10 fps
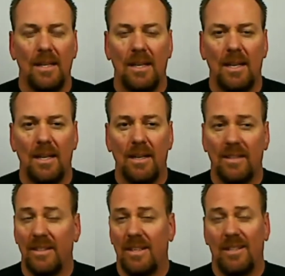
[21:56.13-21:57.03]

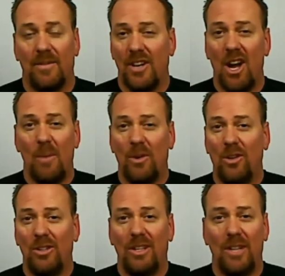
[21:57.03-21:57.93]
It's
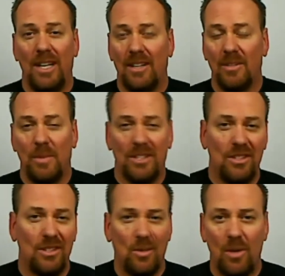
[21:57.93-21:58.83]
phenomenal. You can eat as much
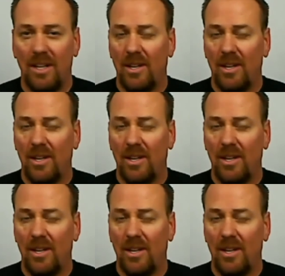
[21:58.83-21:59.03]
as you want.